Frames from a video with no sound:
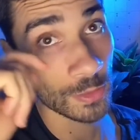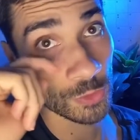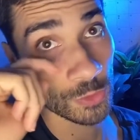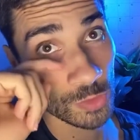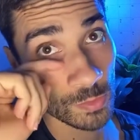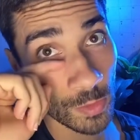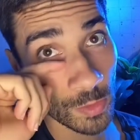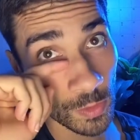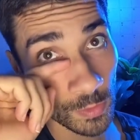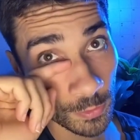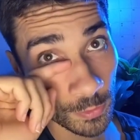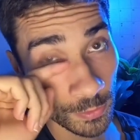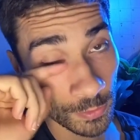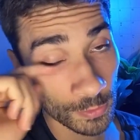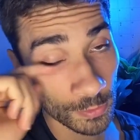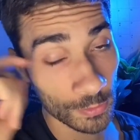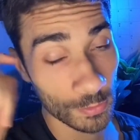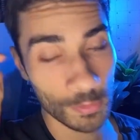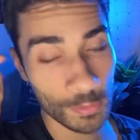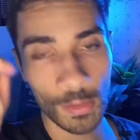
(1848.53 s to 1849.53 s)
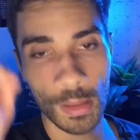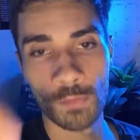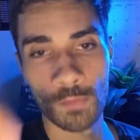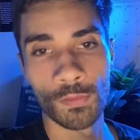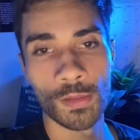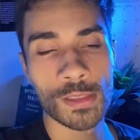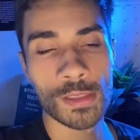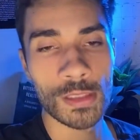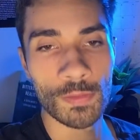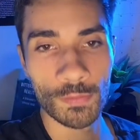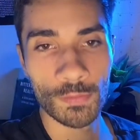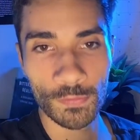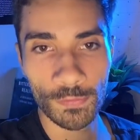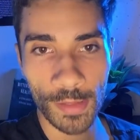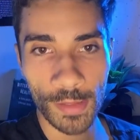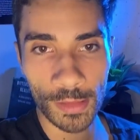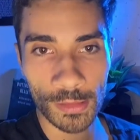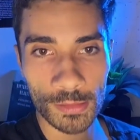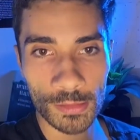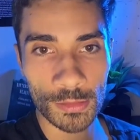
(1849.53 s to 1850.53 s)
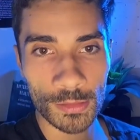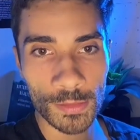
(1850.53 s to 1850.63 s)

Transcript: that are smaller have less of an effect.